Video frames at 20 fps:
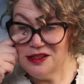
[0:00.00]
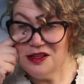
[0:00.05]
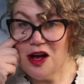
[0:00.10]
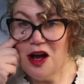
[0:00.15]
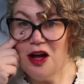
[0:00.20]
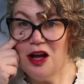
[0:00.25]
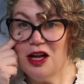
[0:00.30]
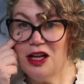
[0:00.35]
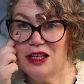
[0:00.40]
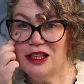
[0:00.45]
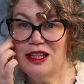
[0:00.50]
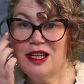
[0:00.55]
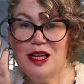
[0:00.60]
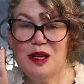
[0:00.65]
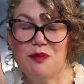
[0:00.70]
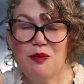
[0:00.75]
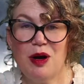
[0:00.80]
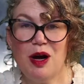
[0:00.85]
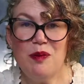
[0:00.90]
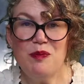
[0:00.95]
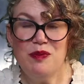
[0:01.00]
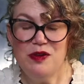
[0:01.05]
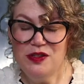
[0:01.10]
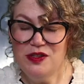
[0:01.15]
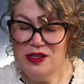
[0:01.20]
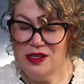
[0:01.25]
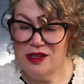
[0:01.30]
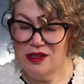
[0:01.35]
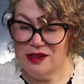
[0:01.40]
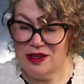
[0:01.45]
heart leap up
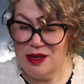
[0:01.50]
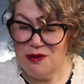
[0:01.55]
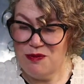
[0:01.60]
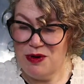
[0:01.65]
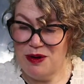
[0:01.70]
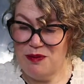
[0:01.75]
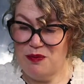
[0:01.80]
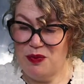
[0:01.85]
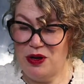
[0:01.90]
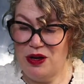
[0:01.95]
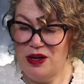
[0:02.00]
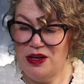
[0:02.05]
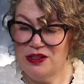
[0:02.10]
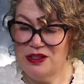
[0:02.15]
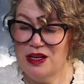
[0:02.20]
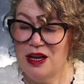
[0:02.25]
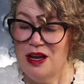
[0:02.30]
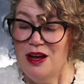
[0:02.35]
as they went past?